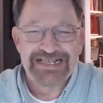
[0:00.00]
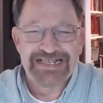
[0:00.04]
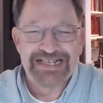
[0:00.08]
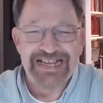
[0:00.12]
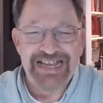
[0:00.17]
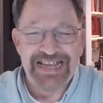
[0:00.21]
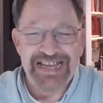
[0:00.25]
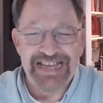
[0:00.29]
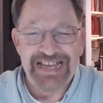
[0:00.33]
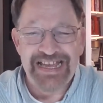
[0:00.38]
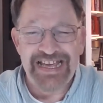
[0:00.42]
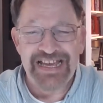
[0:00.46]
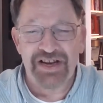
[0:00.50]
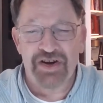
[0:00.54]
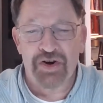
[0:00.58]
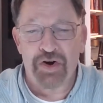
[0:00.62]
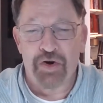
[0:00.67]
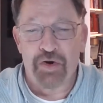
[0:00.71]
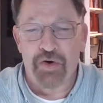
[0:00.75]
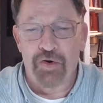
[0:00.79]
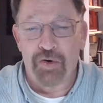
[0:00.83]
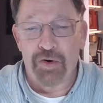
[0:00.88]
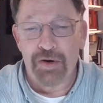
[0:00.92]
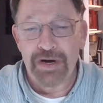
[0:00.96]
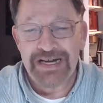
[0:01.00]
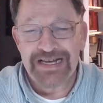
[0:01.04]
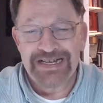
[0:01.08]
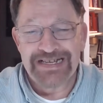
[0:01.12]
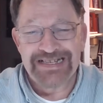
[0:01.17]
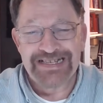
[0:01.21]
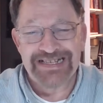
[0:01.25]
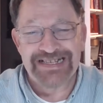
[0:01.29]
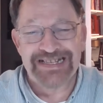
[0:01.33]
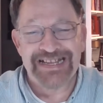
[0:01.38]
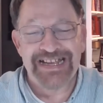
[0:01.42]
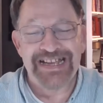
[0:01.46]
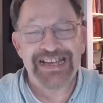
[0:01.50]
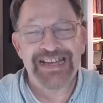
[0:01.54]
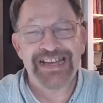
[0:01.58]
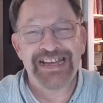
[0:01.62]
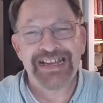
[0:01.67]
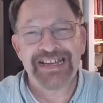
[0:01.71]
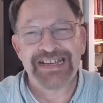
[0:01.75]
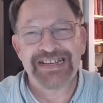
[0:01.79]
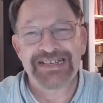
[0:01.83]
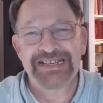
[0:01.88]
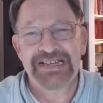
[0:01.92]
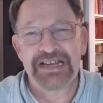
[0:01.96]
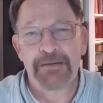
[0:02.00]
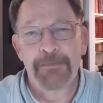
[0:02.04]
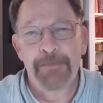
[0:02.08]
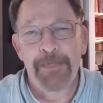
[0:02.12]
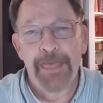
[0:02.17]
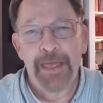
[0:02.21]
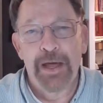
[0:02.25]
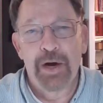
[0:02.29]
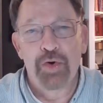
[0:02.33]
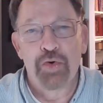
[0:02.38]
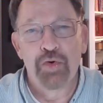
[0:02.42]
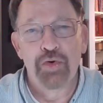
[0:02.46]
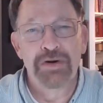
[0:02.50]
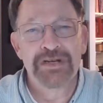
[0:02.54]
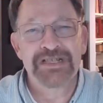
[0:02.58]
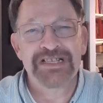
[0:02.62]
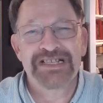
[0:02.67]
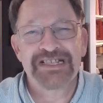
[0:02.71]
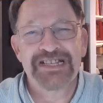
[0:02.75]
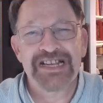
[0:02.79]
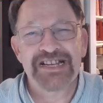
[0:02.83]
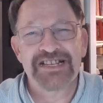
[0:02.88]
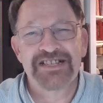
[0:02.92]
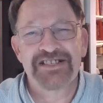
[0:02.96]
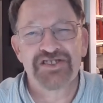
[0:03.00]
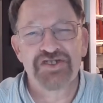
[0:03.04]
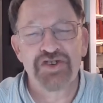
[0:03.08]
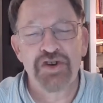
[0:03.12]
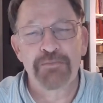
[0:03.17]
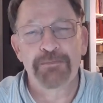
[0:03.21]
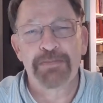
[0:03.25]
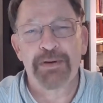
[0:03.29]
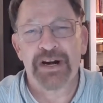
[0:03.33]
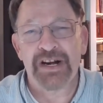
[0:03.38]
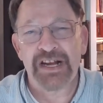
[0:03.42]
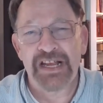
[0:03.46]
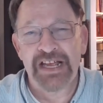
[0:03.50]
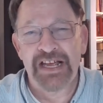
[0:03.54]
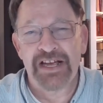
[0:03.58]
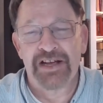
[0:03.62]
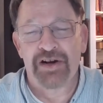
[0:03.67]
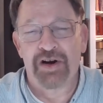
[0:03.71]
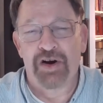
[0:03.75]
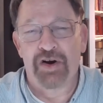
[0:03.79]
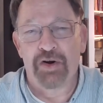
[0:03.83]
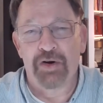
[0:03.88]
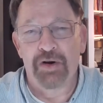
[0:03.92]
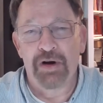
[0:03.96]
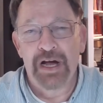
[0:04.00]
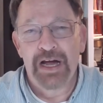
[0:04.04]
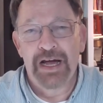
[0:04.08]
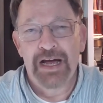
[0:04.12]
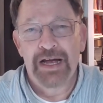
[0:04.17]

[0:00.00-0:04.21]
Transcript: the ego, the id, and the superego.